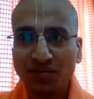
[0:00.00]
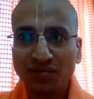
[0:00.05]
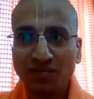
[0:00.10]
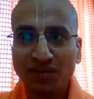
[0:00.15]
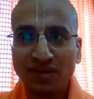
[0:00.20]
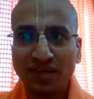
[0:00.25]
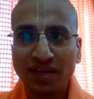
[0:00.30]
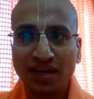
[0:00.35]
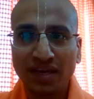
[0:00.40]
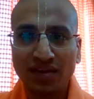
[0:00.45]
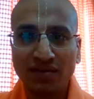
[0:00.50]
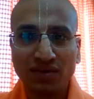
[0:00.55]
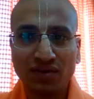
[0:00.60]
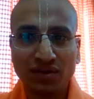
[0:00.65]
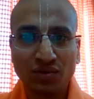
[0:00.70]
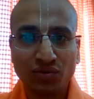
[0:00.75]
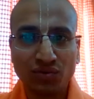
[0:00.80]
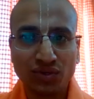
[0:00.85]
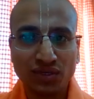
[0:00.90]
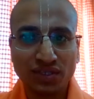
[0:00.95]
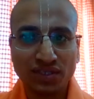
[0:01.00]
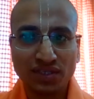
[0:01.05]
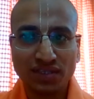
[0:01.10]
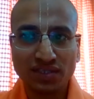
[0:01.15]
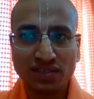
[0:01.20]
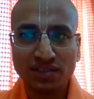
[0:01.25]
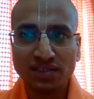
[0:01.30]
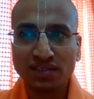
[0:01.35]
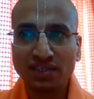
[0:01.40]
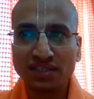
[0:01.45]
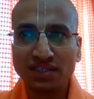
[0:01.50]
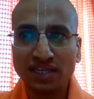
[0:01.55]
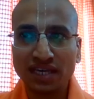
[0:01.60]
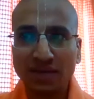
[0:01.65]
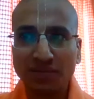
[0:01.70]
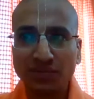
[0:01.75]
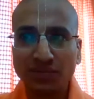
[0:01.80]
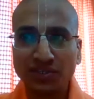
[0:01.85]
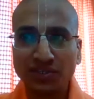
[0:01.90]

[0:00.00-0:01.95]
We have a quiz, just I'm